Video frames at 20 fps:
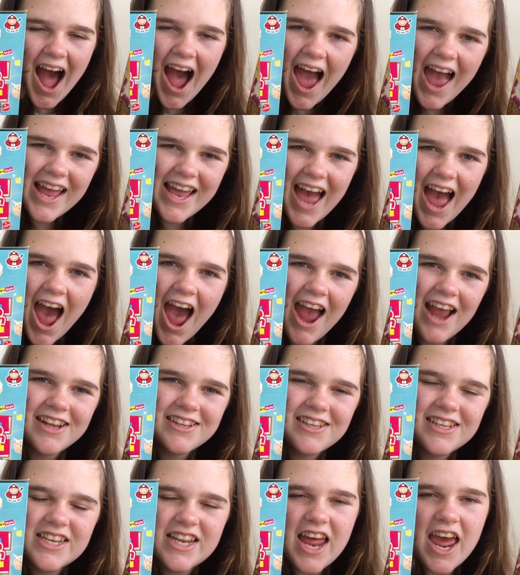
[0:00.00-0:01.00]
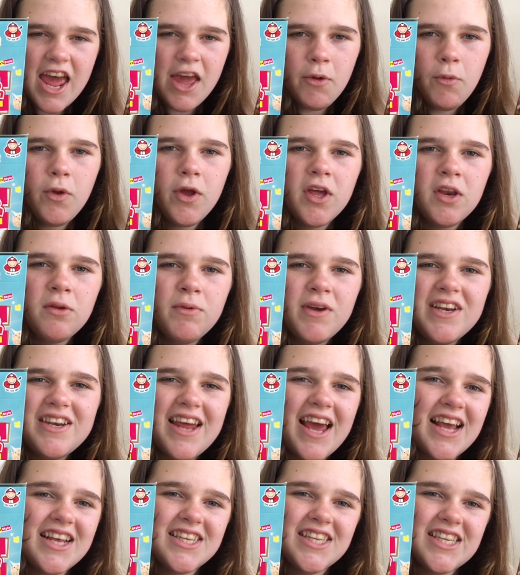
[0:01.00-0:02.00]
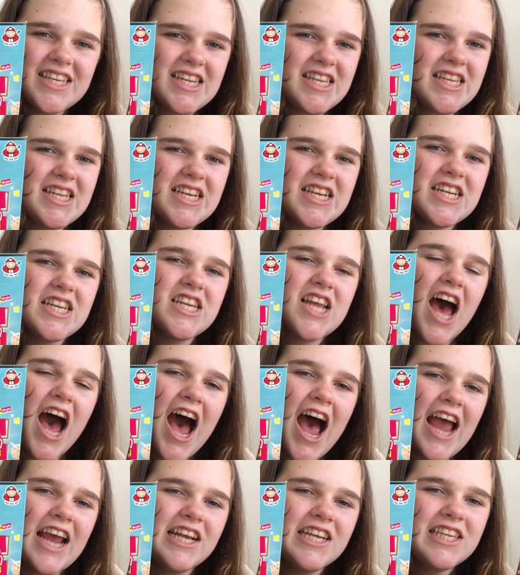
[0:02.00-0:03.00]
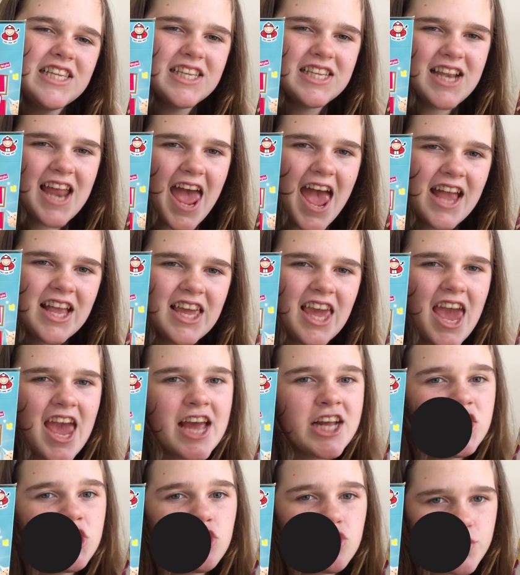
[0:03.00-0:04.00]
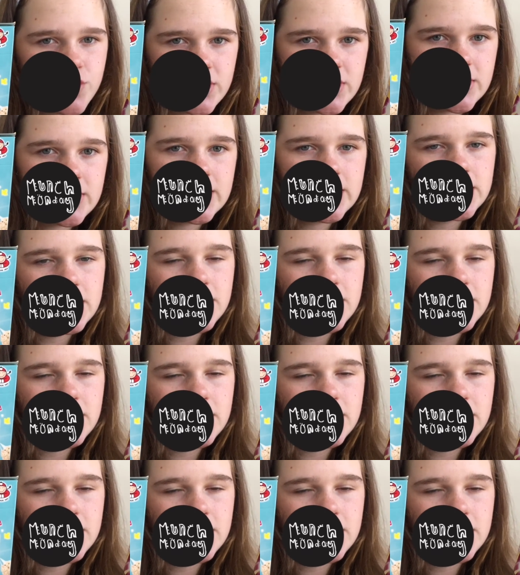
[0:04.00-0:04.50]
Hi guys, today we're going to be taste testing a Thai snack and drink.